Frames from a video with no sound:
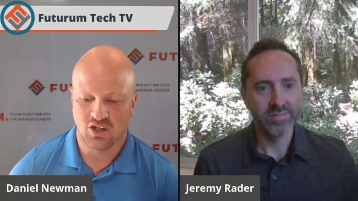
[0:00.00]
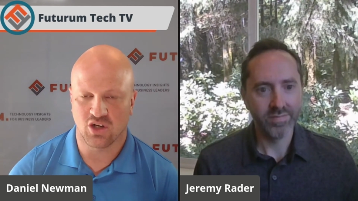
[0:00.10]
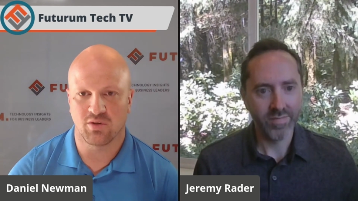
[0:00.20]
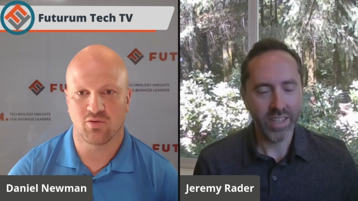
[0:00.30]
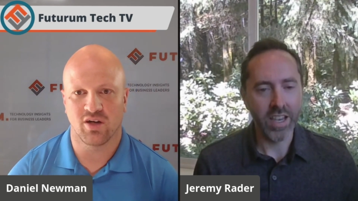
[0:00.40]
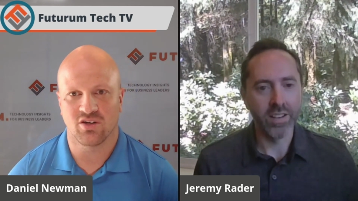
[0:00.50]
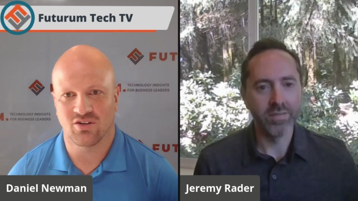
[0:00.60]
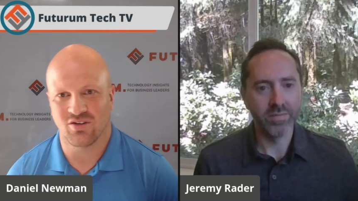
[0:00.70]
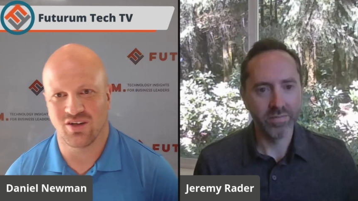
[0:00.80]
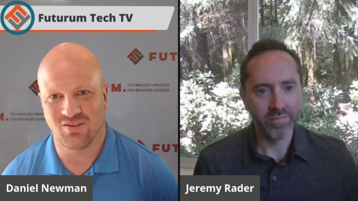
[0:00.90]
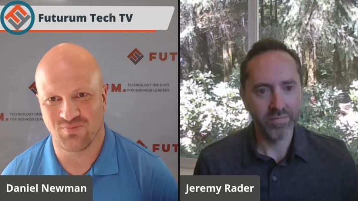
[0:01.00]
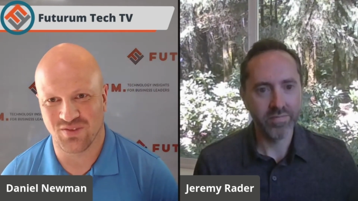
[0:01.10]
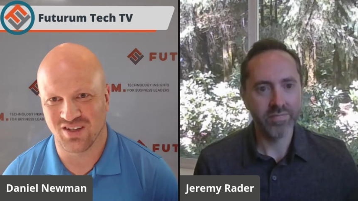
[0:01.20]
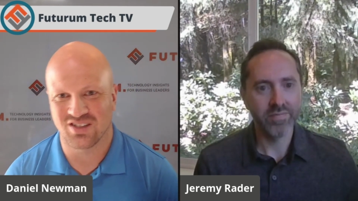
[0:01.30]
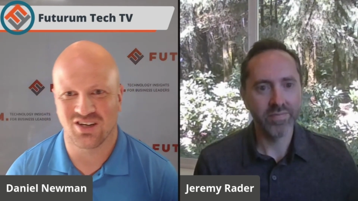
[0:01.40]
Speaker 1: Jeremy
Speaker 2: Rader,
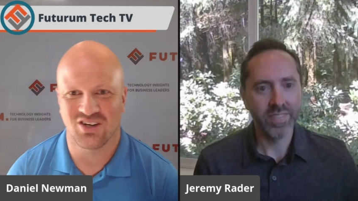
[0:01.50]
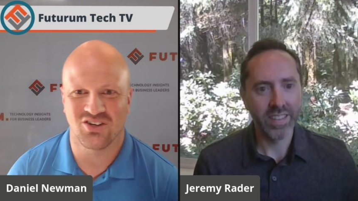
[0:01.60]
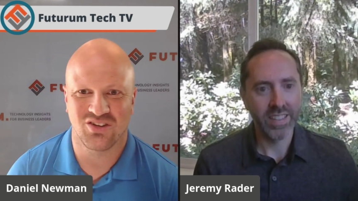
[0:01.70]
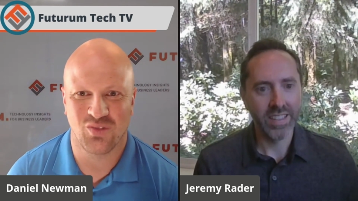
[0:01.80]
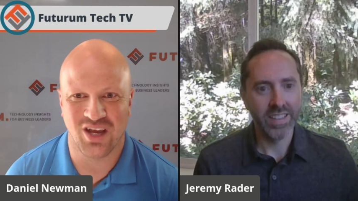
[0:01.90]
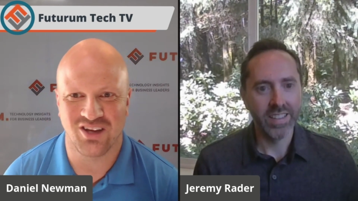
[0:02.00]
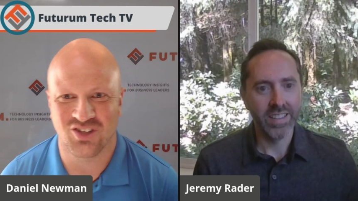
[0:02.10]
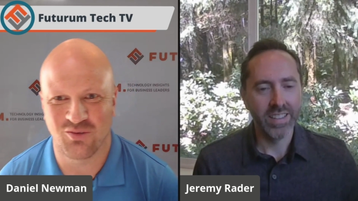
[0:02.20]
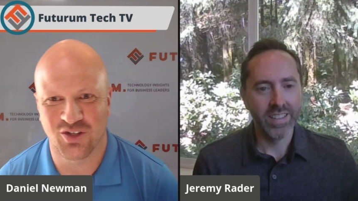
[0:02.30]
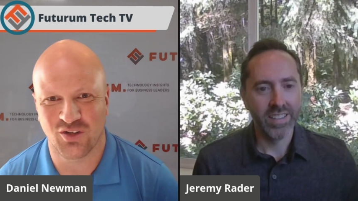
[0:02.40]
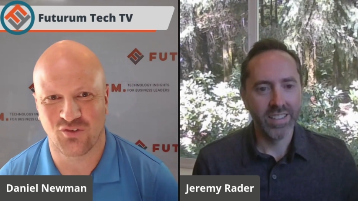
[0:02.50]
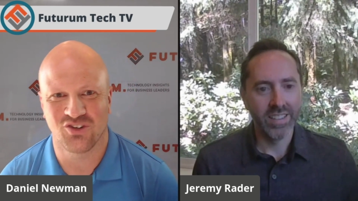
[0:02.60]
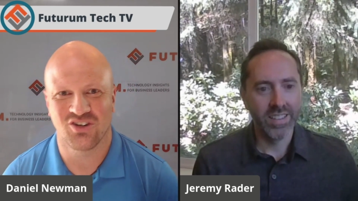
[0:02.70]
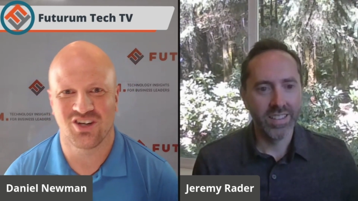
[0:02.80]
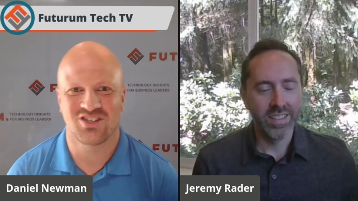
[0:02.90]
yeah. Intel, thank you so much
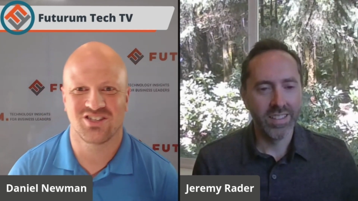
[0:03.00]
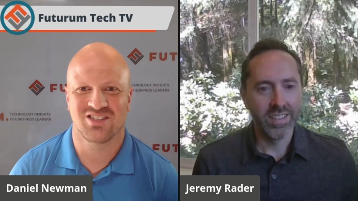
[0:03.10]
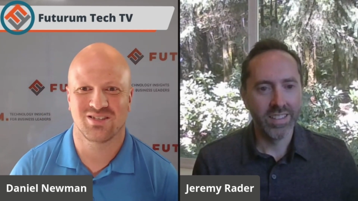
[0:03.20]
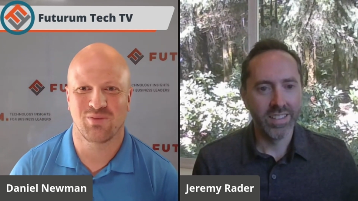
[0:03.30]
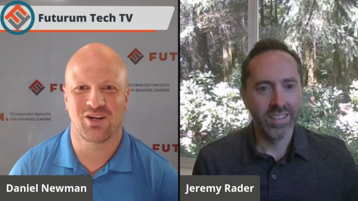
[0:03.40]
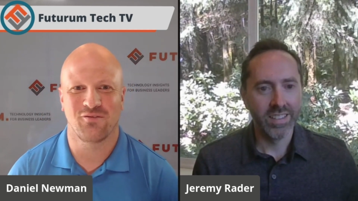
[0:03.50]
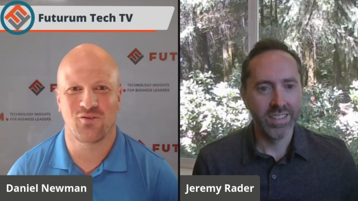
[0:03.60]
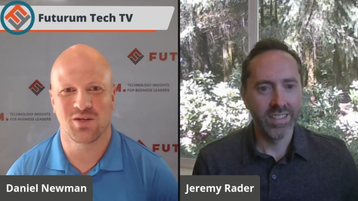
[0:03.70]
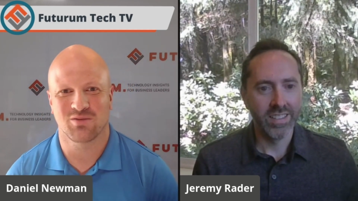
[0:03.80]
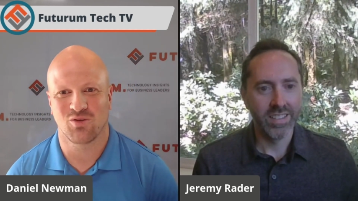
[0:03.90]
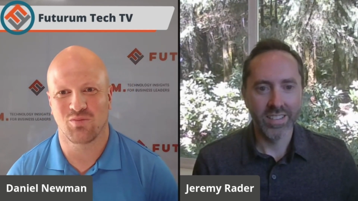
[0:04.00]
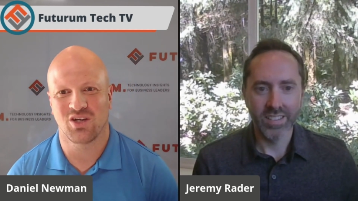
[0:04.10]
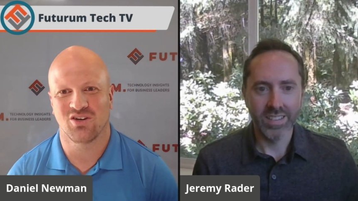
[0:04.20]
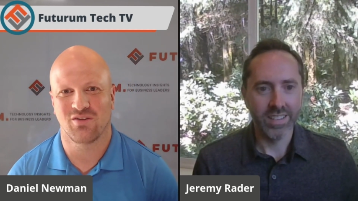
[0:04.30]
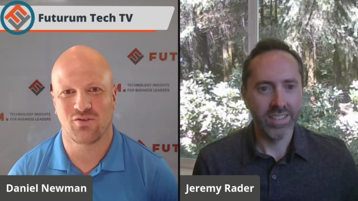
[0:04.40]
for uh, spending a few minutes with me
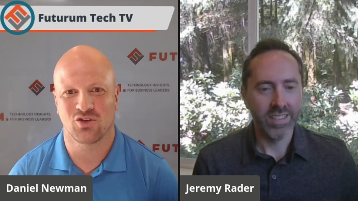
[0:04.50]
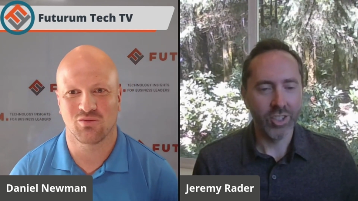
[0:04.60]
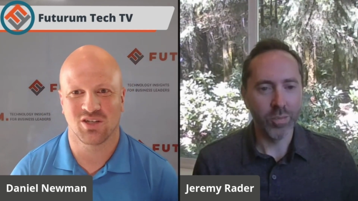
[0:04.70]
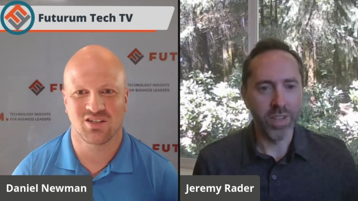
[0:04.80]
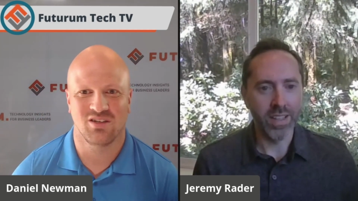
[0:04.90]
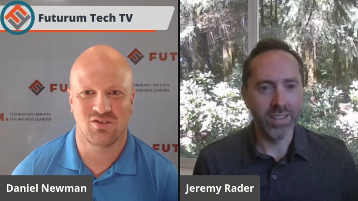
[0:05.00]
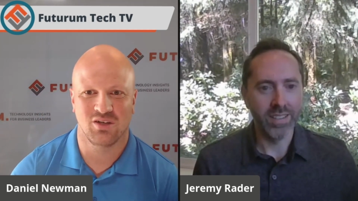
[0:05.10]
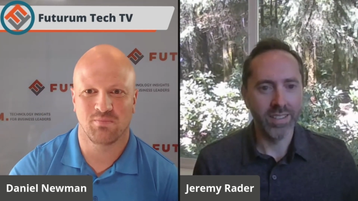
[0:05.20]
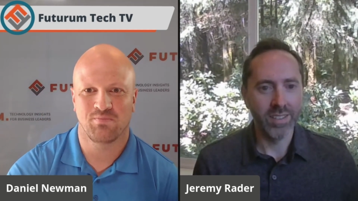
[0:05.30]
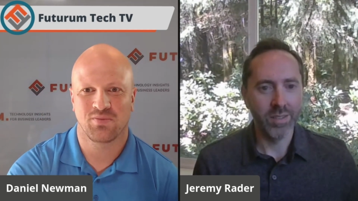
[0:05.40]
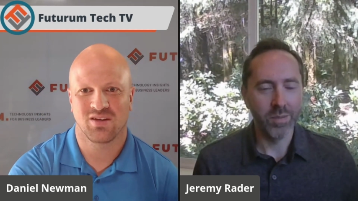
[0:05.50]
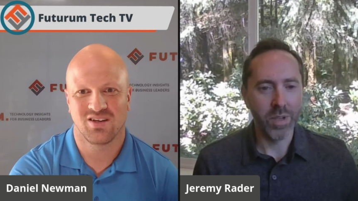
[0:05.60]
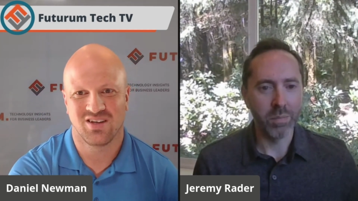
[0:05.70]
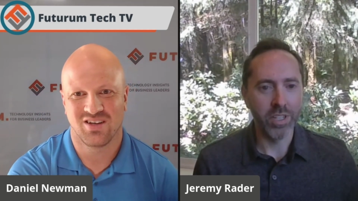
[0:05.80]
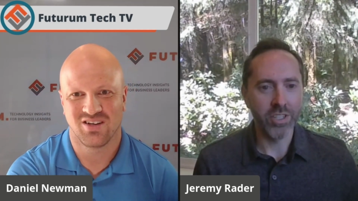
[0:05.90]
here on Futurum Tech T V.
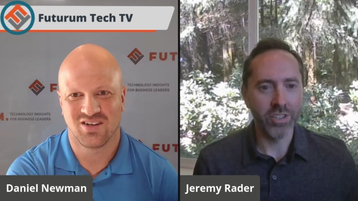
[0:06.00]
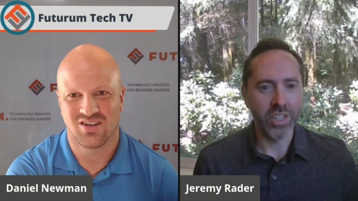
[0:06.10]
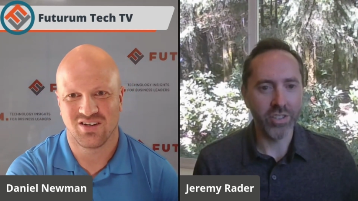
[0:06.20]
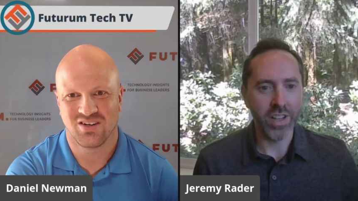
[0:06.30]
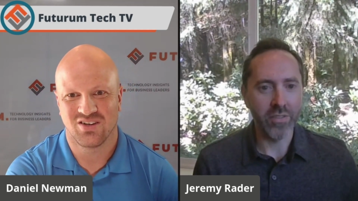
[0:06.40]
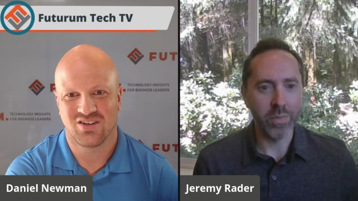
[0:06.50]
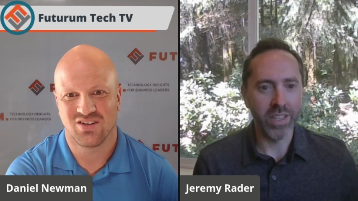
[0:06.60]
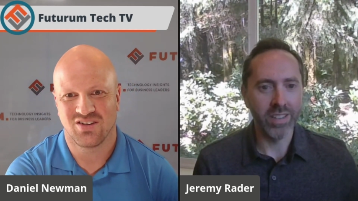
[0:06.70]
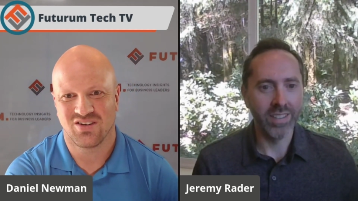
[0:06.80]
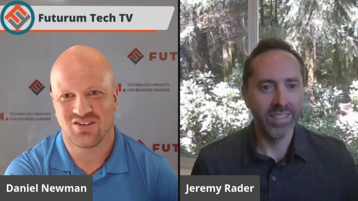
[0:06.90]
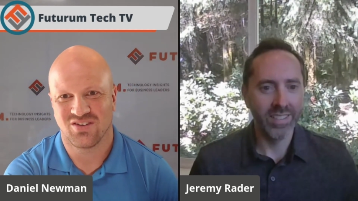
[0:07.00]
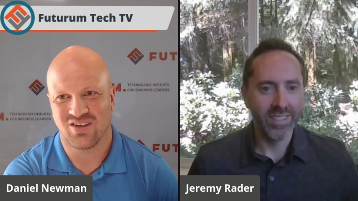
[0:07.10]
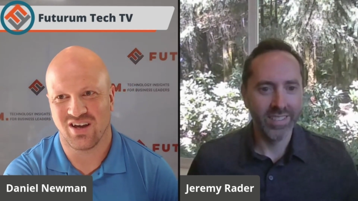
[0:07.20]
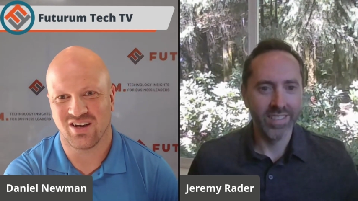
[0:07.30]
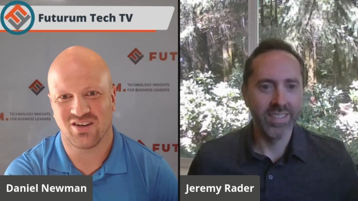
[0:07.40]
Speaker 1: My pleasure. Thanks for having me.
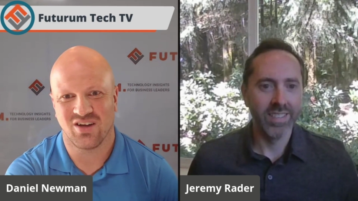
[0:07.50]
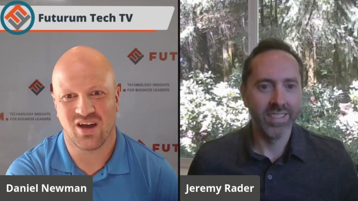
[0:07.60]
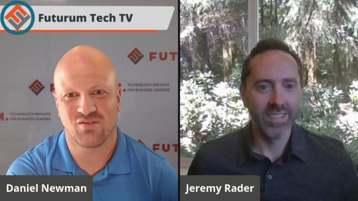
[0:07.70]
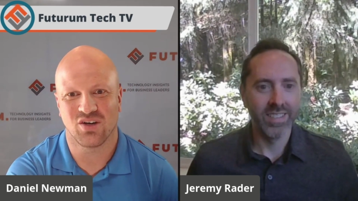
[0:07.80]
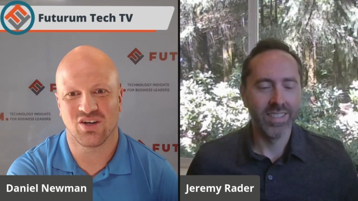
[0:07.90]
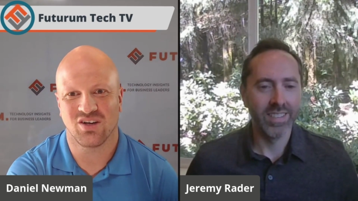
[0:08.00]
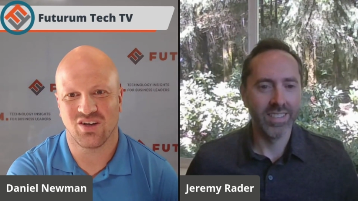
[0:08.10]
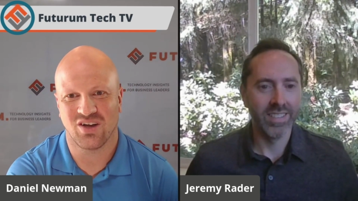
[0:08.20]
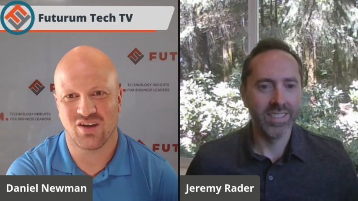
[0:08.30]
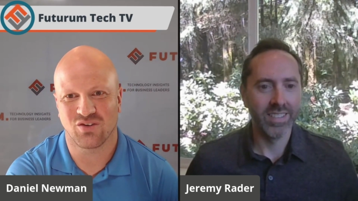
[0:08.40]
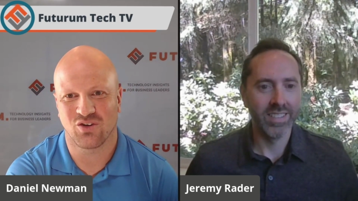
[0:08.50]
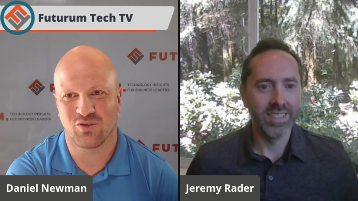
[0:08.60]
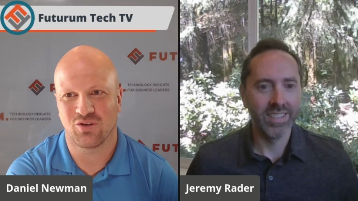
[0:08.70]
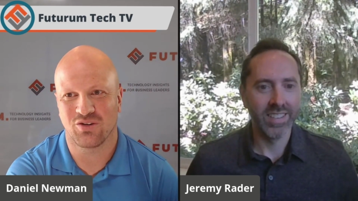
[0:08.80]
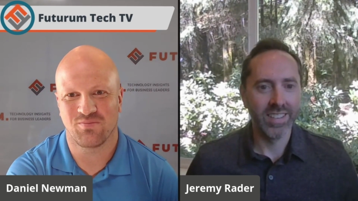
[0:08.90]
Speaker 2: Yeah. Have a, have a
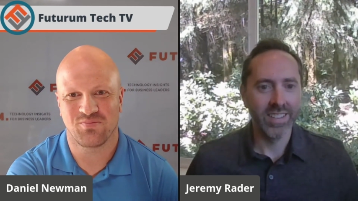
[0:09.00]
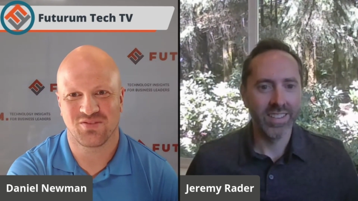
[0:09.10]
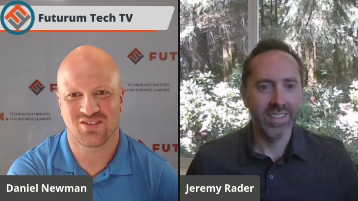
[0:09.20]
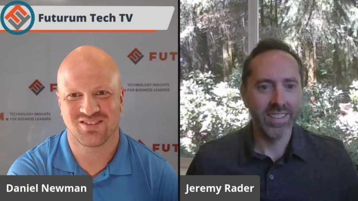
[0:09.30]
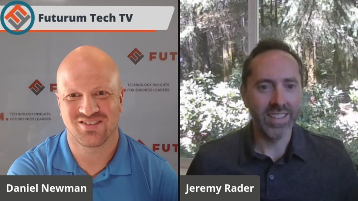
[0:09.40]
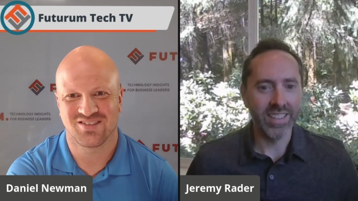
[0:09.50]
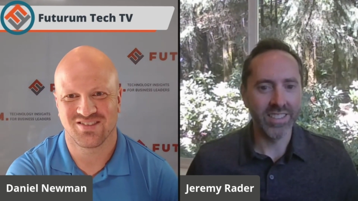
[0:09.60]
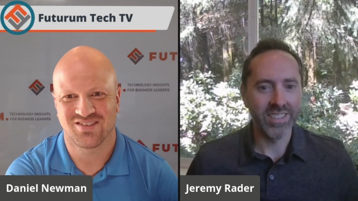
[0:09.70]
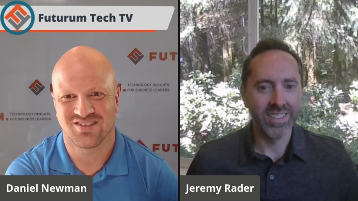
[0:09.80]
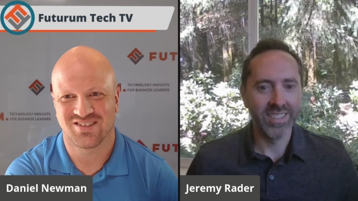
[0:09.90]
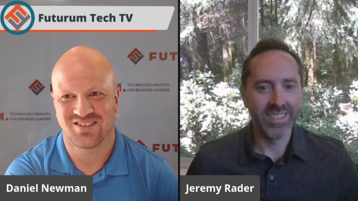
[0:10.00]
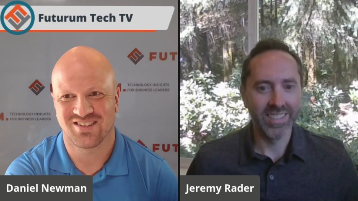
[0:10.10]
great one. Thanks.